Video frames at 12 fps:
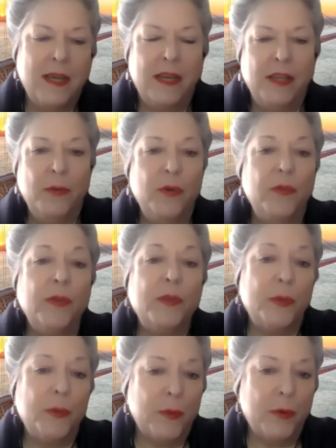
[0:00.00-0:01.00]

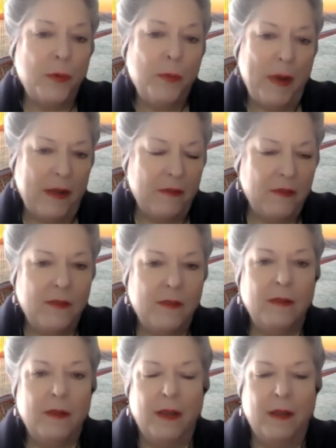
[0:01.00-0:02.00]
Universal Robots
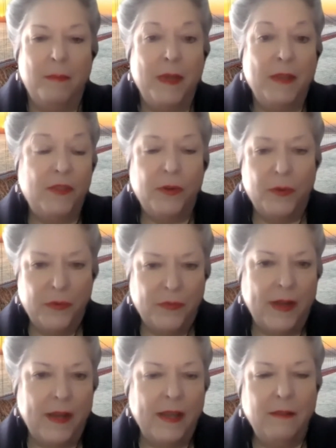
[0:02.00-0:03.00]
is
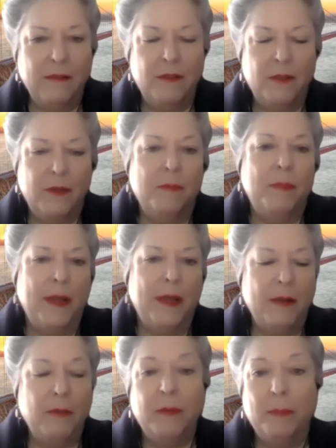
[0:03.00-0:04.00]
certified to
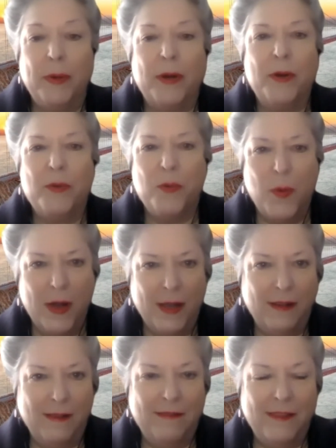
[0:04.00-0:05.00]
comply with Part 1,
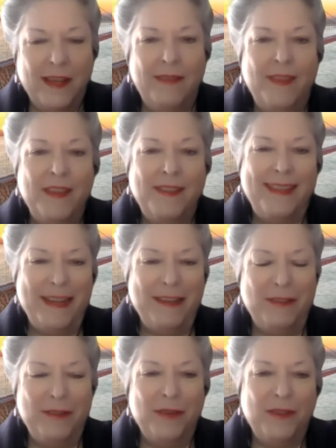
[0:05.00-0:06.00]
and this
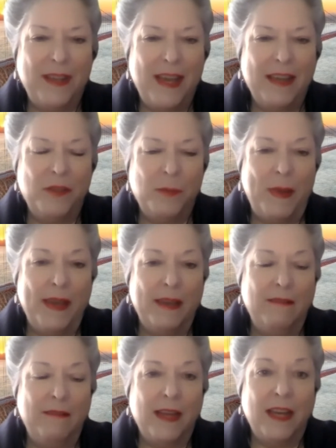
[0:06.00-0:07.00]
standard has
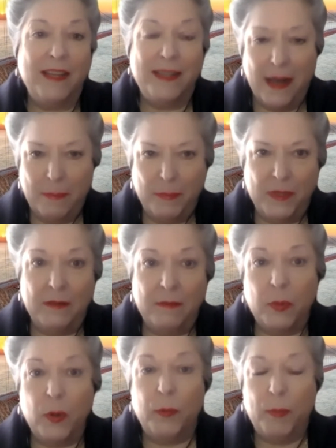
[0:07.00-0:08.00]
been adopted,
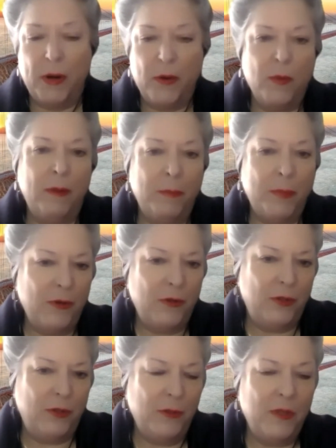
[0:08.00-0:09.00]
both Part 1 and Part
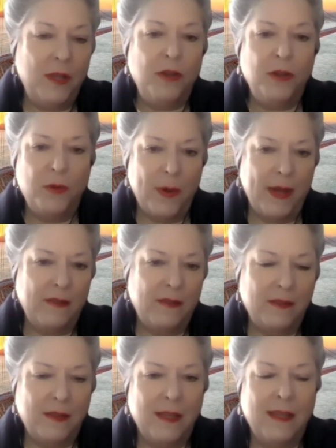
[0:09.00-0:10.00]
2, in the US